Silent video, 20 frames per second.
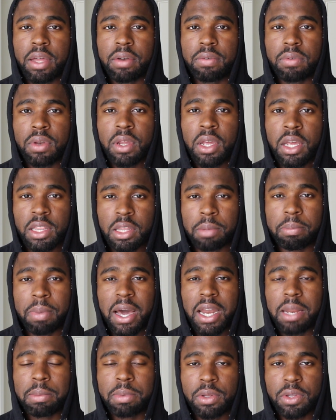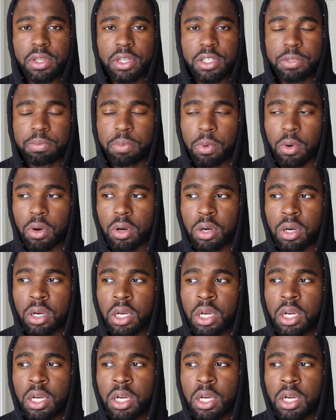and the bodybuilding sport.